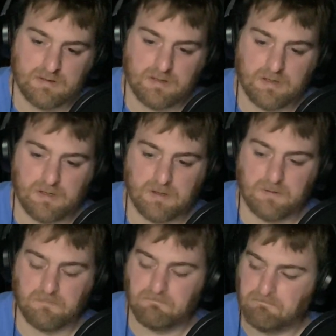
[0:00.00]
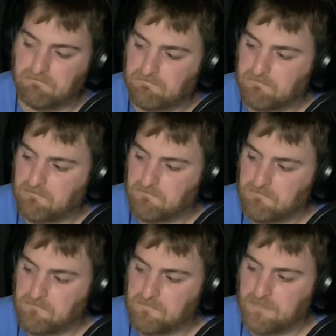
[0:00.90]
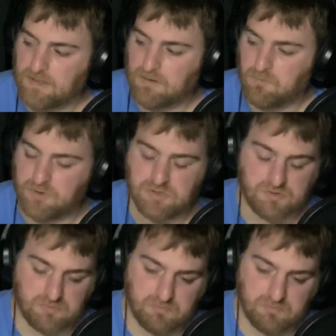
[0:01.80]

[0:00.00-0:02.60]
there, which